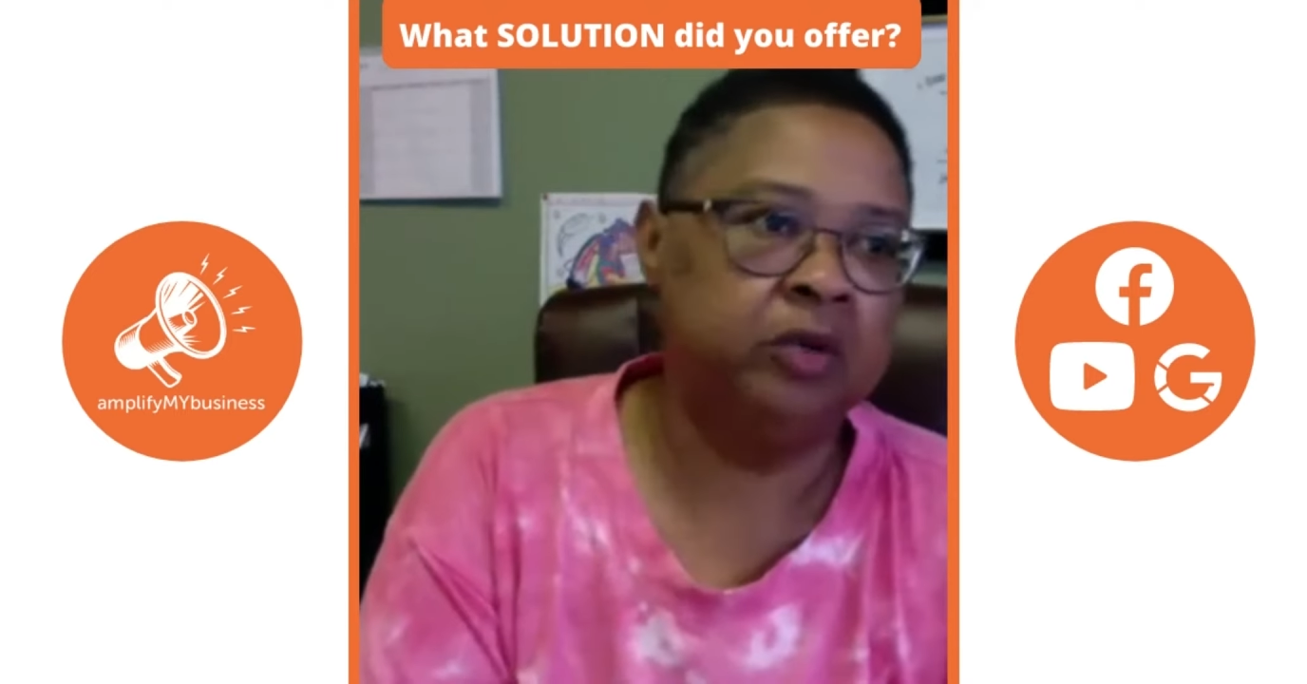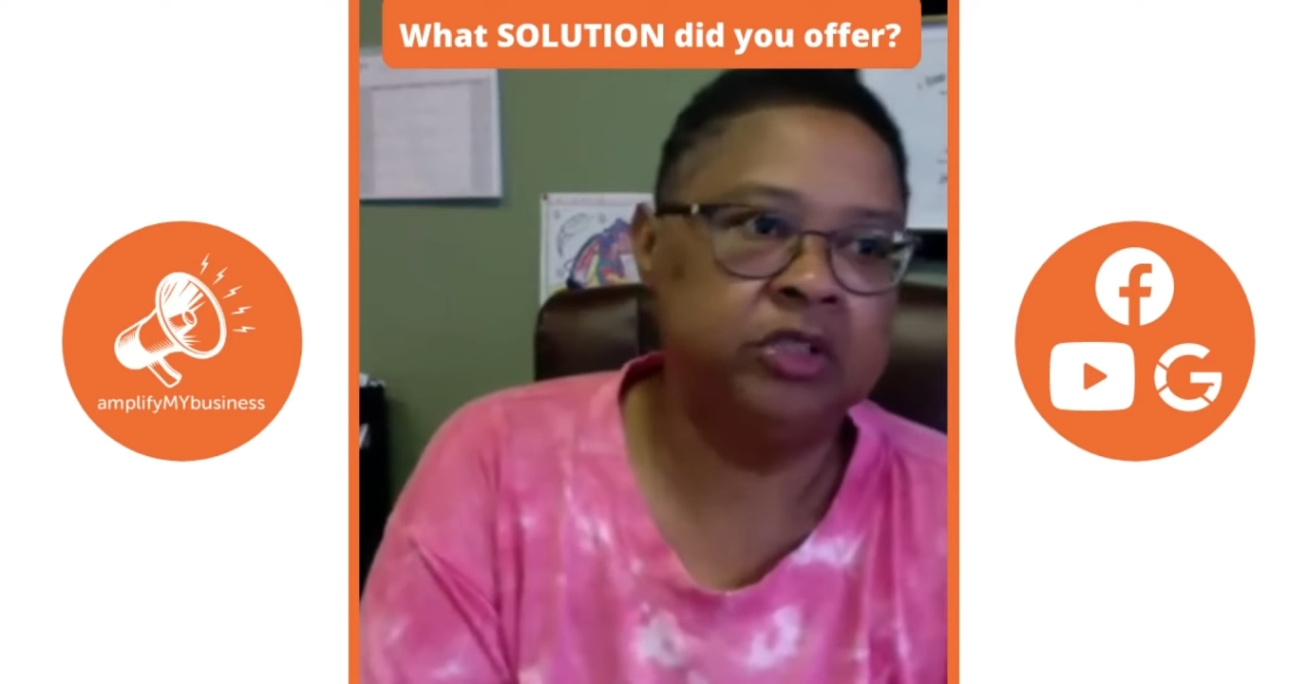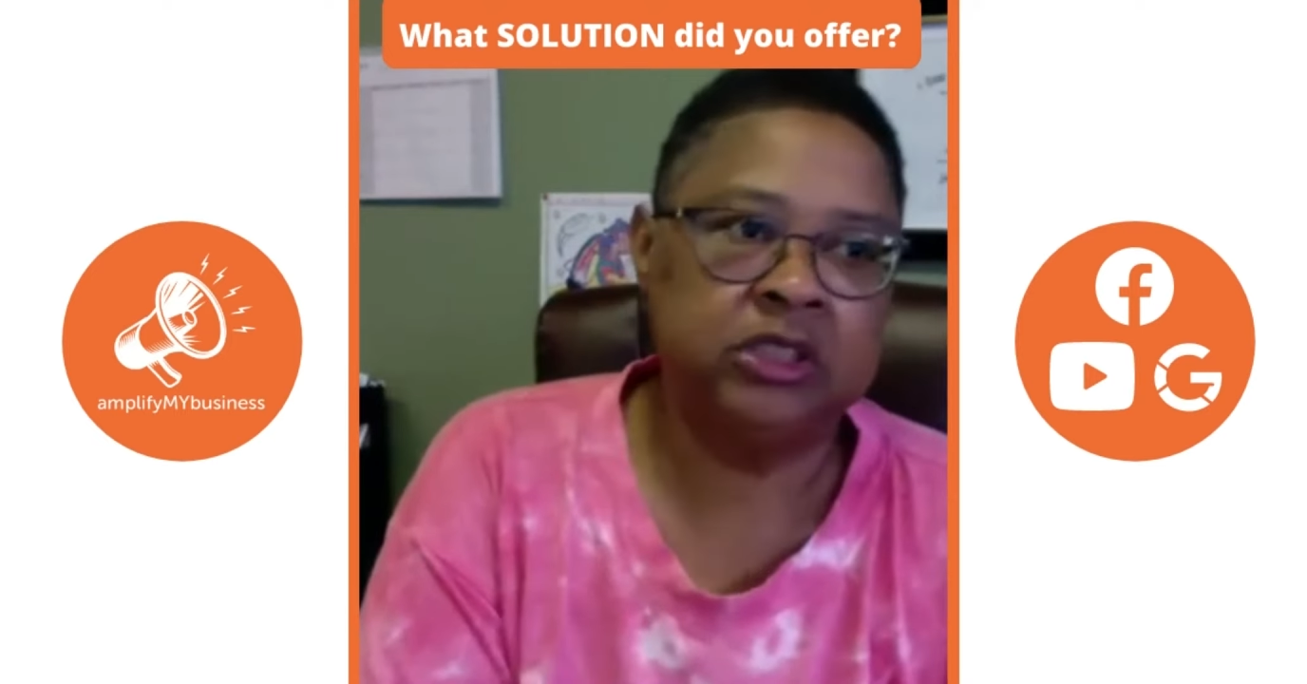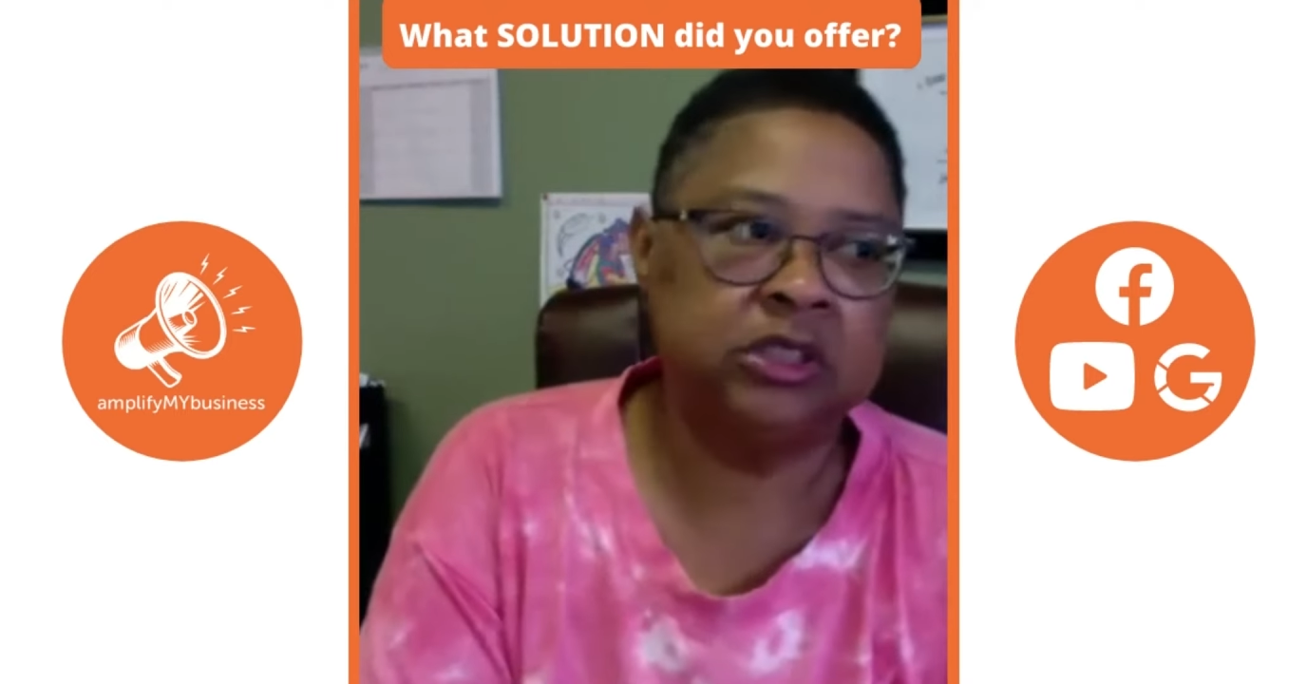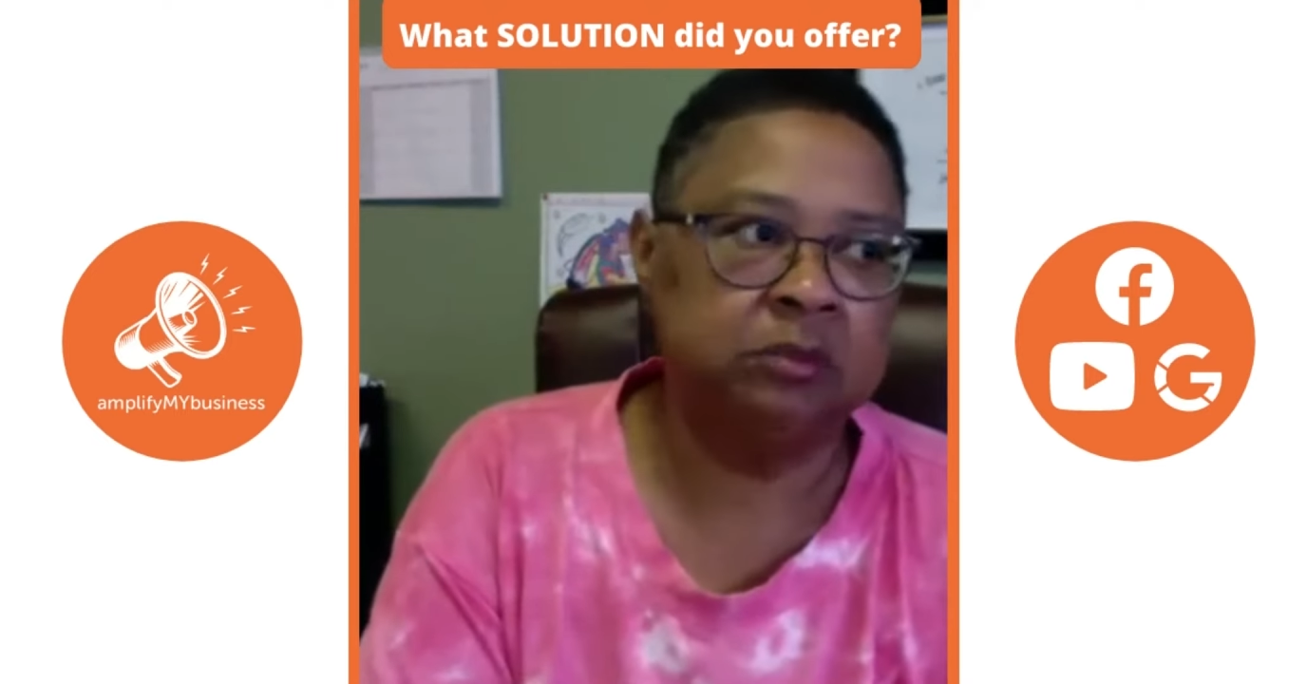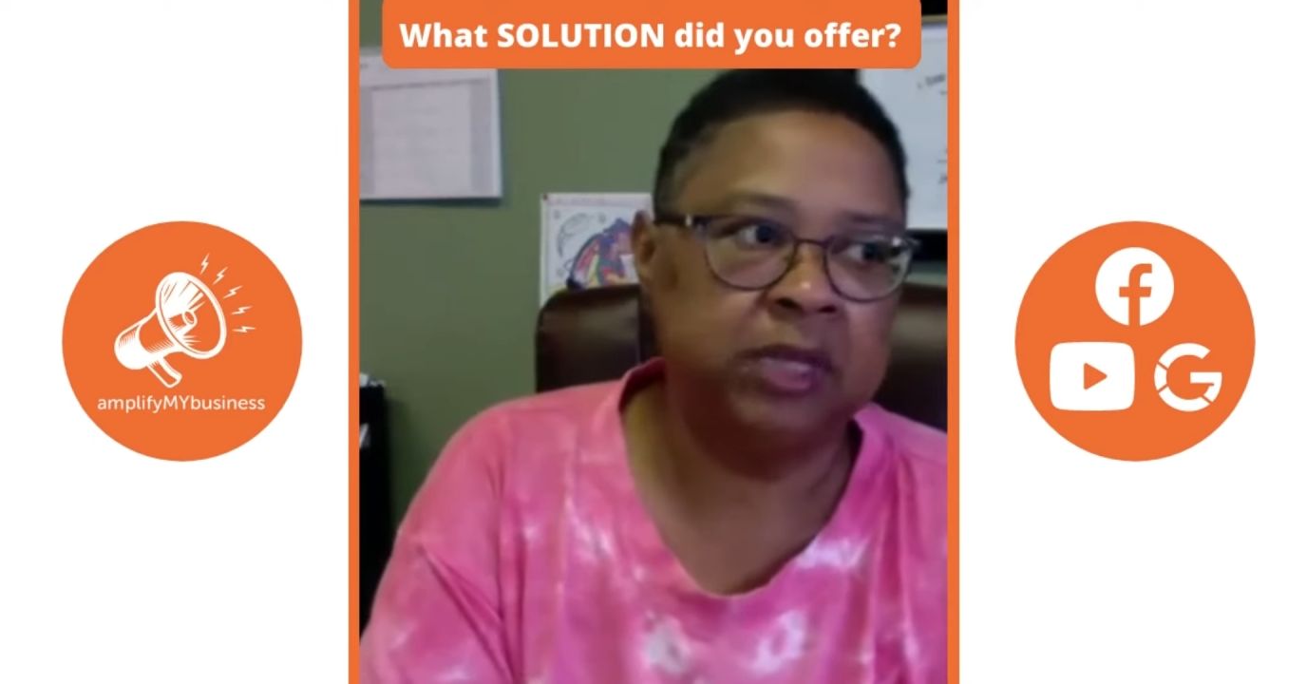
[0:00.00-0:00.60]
just some